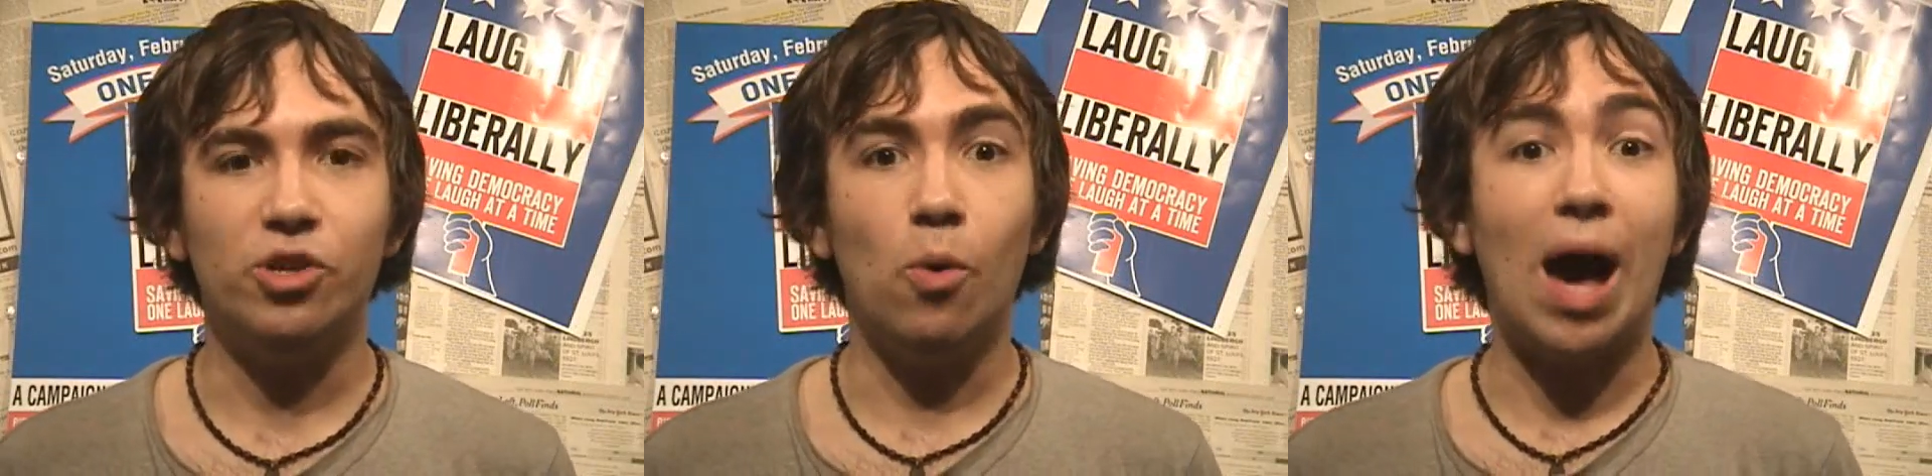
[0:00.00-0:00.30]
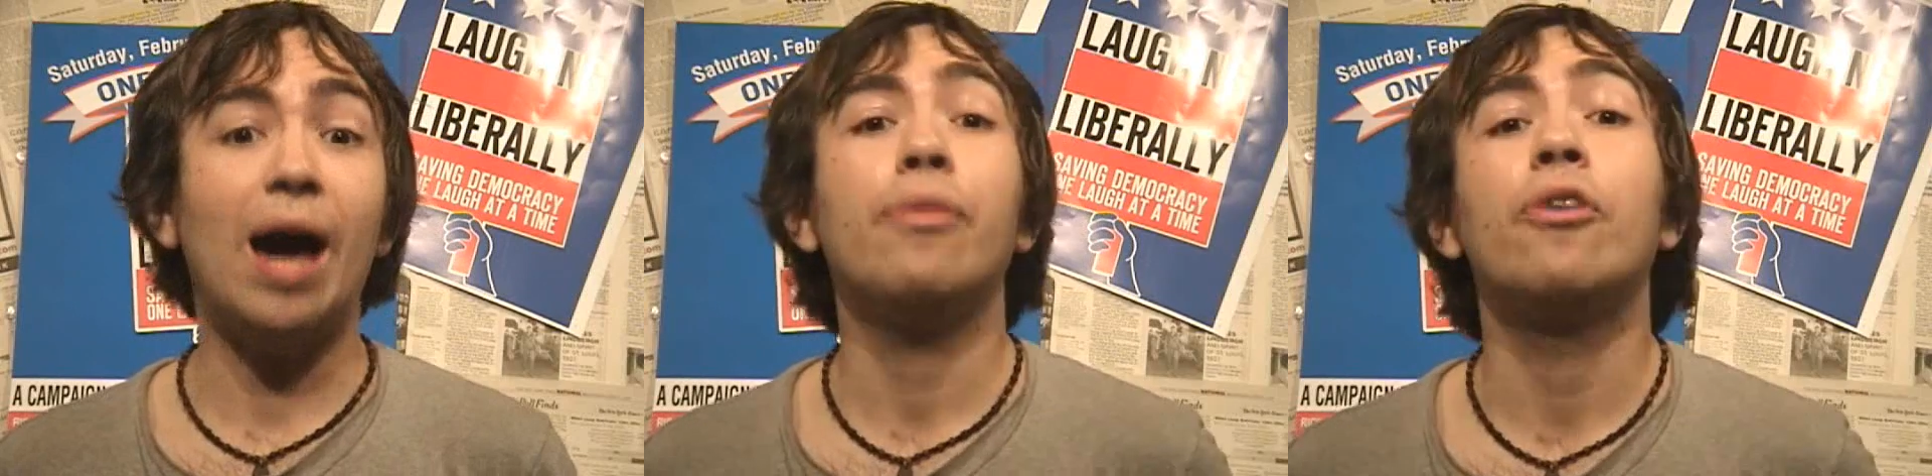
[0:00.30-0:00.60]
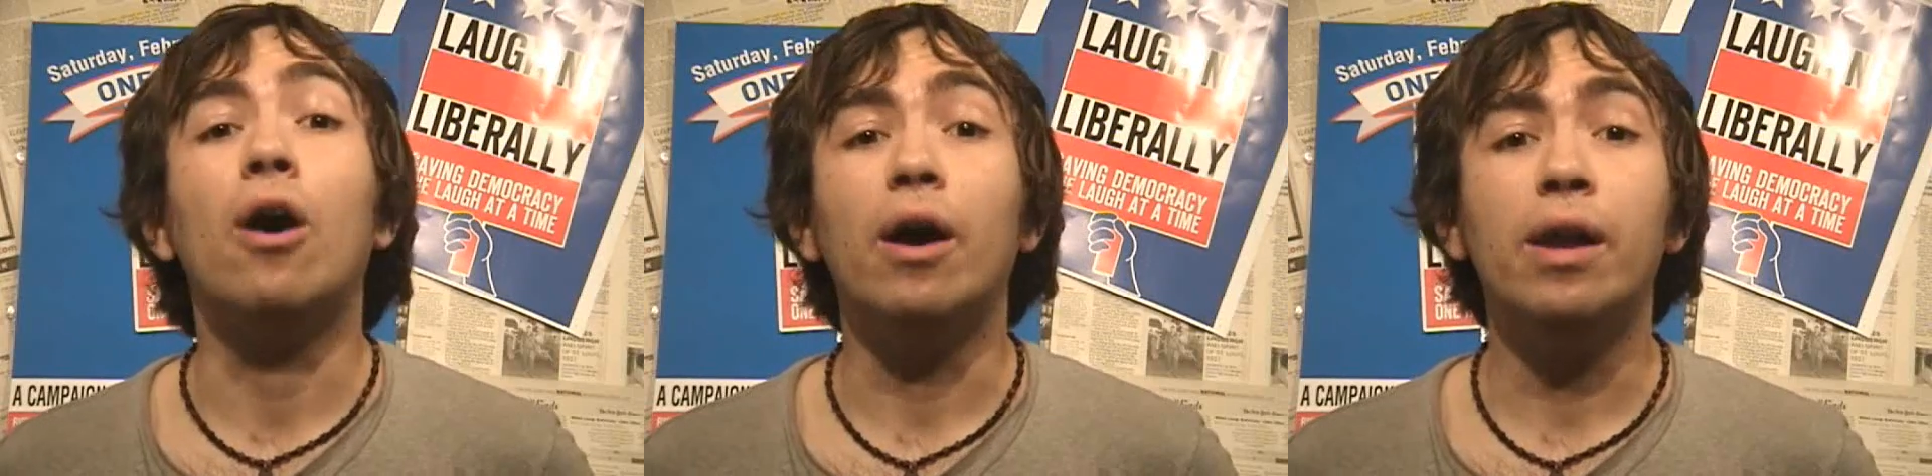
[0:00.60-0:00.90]
So I
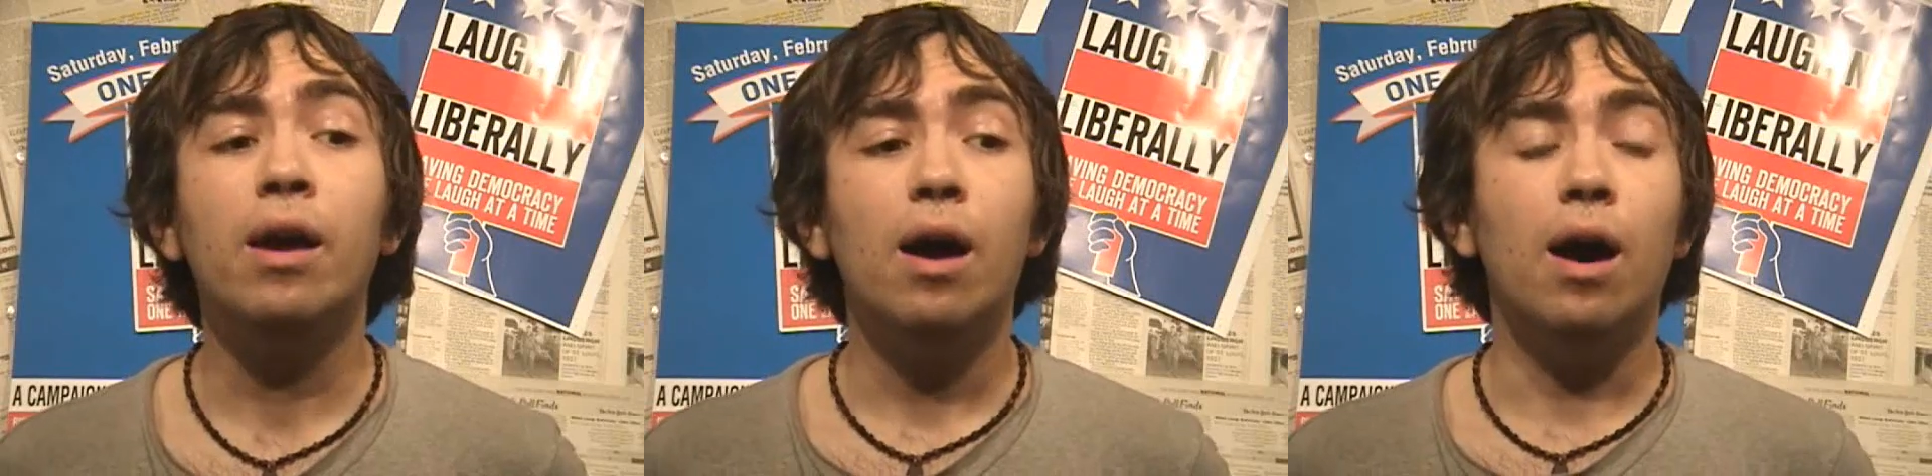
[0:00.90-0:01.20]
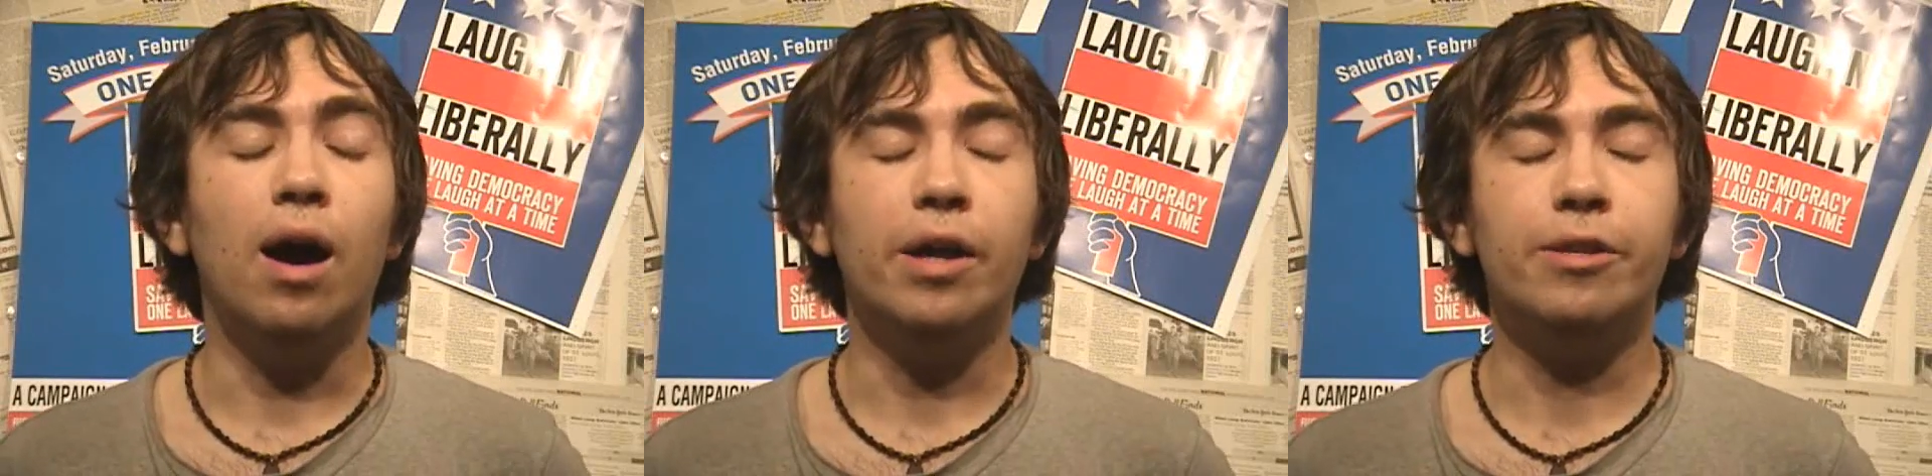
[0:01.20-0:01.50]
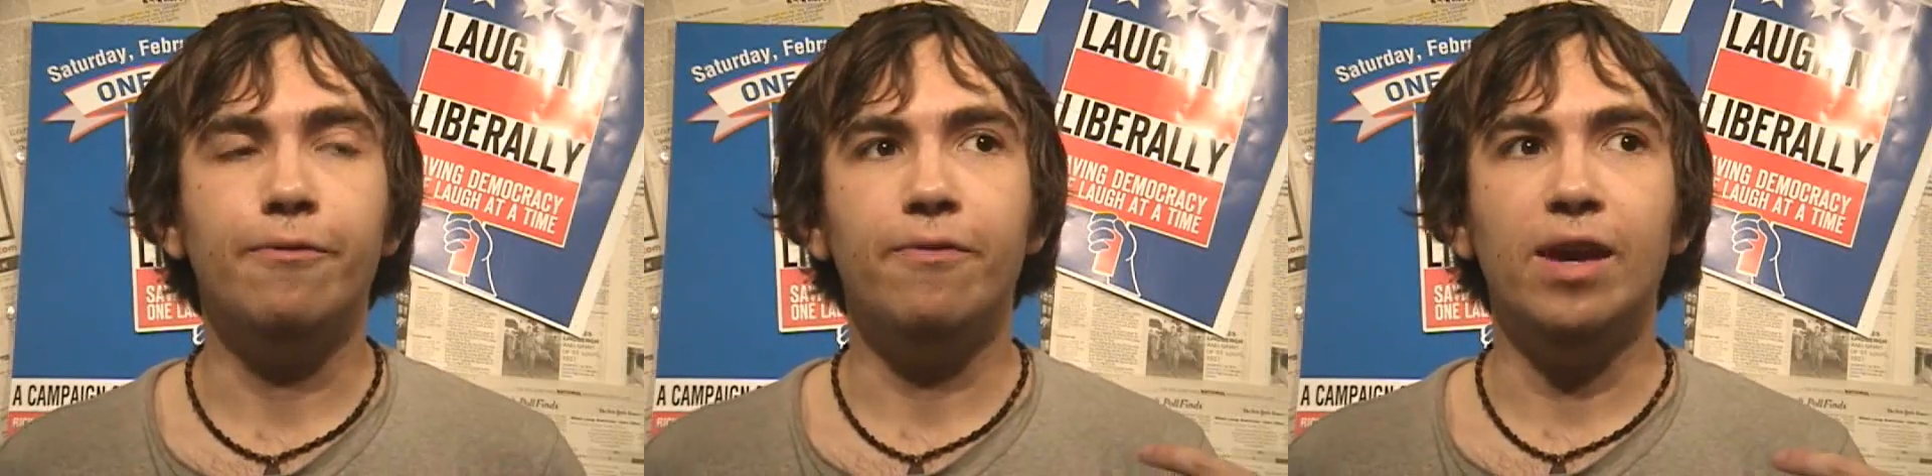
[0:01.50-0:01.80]
thought
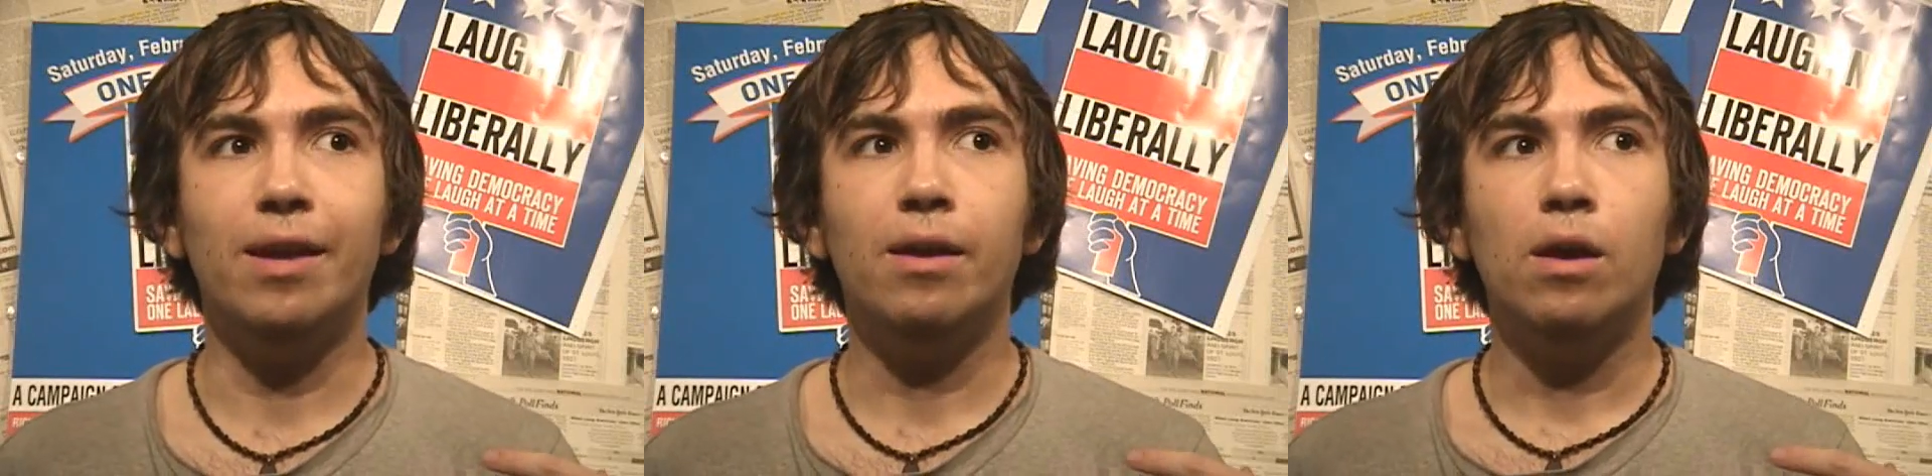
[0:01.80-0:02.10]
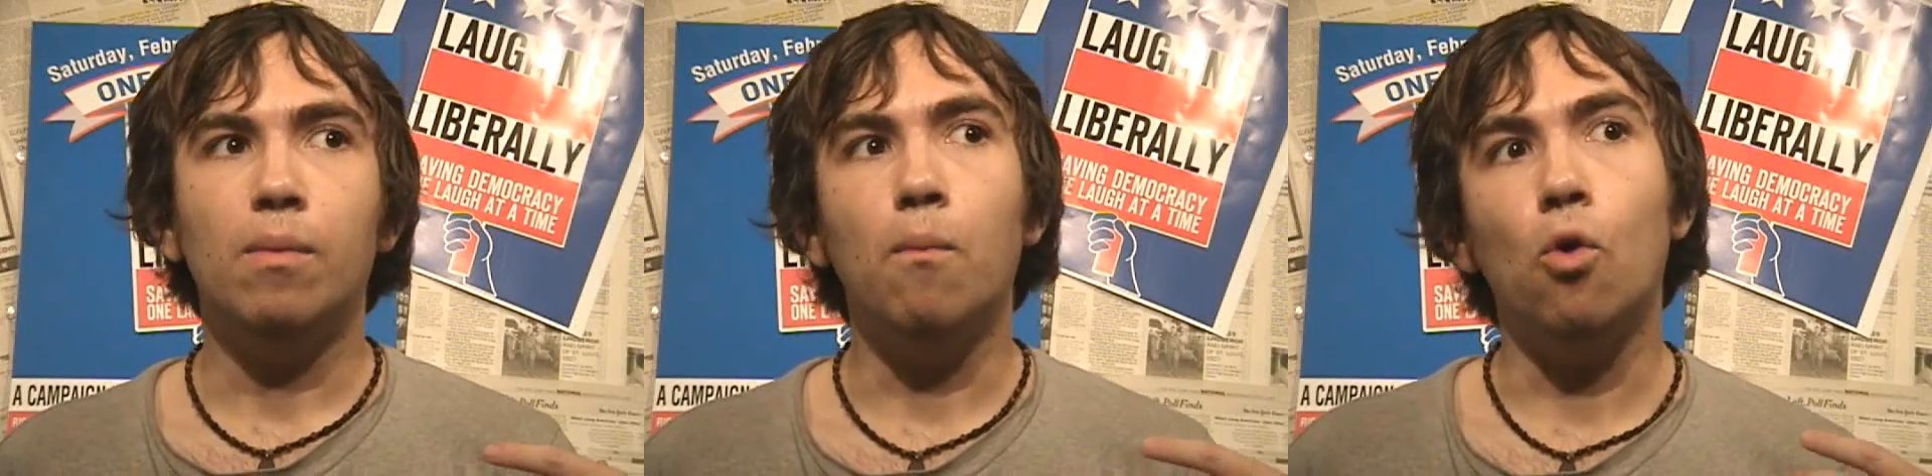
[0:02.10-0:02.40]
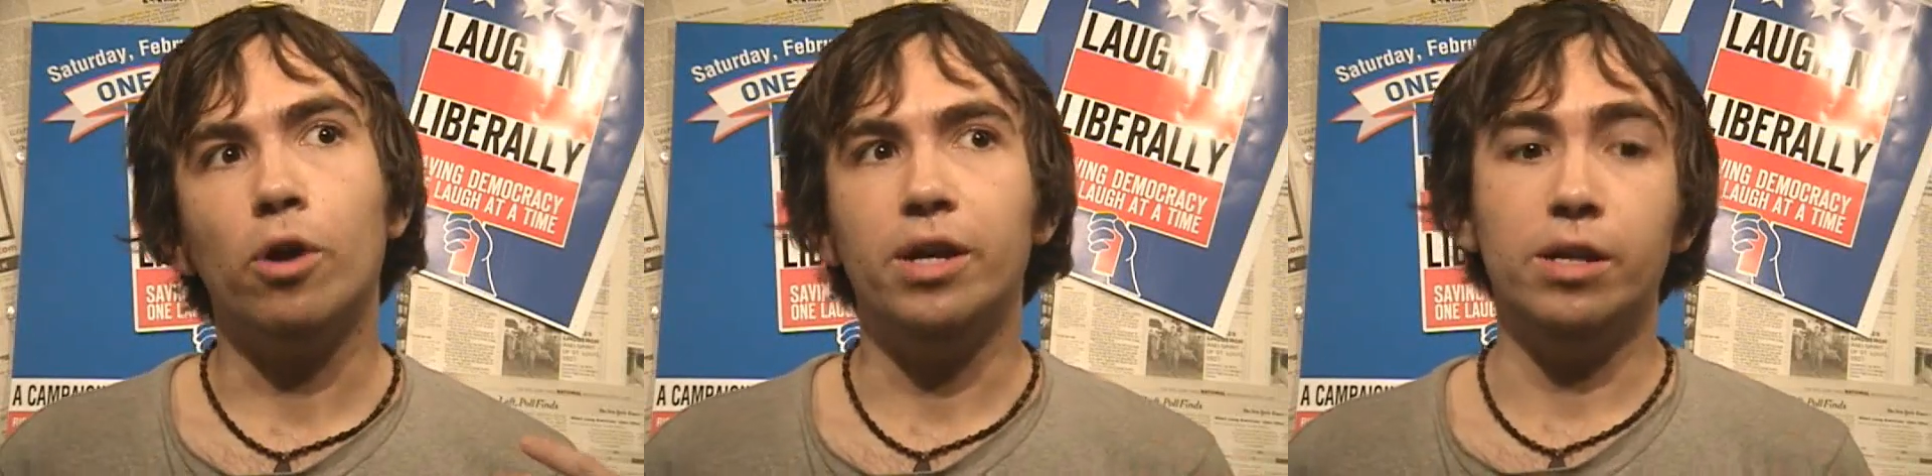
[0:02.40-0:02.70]
to fit
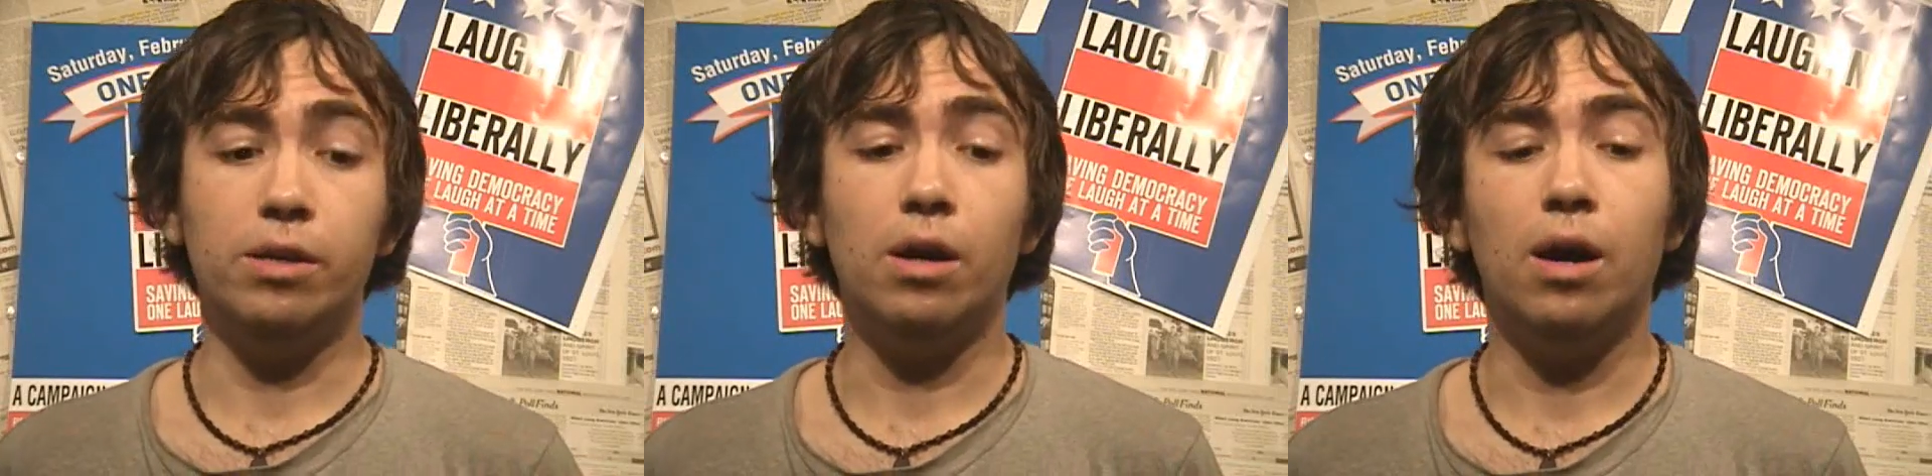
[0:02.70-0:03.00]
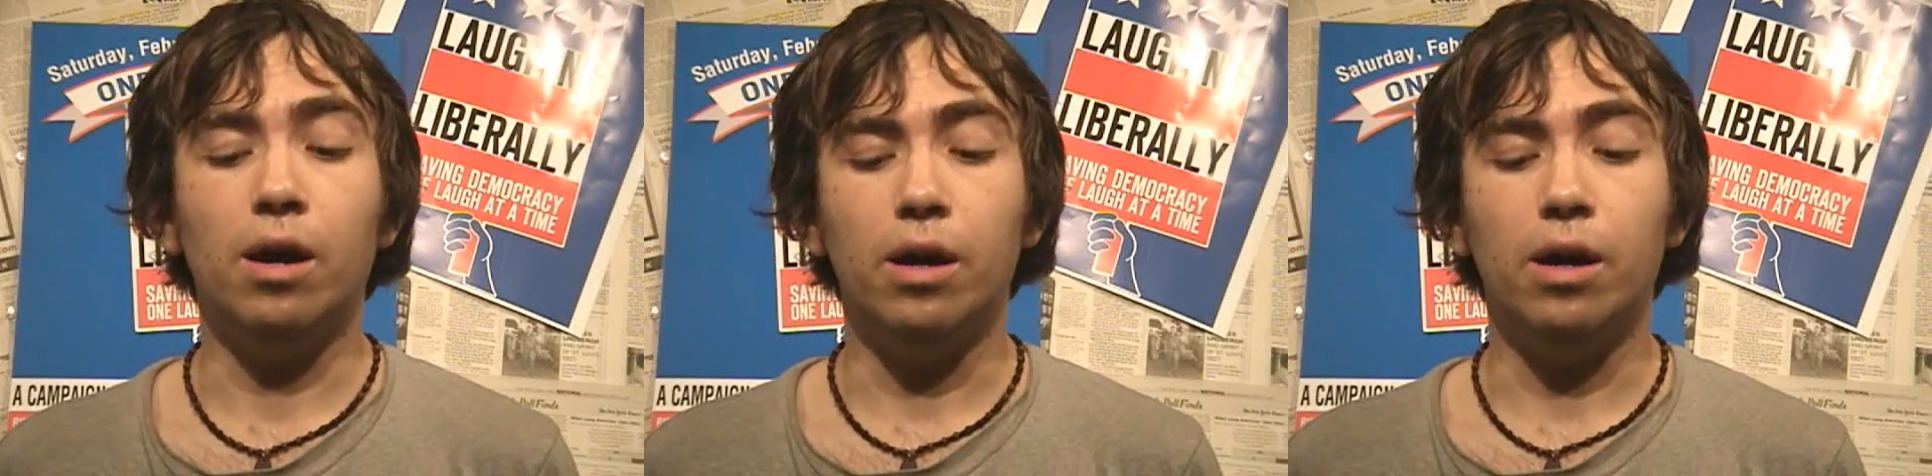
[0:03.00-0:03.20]
more in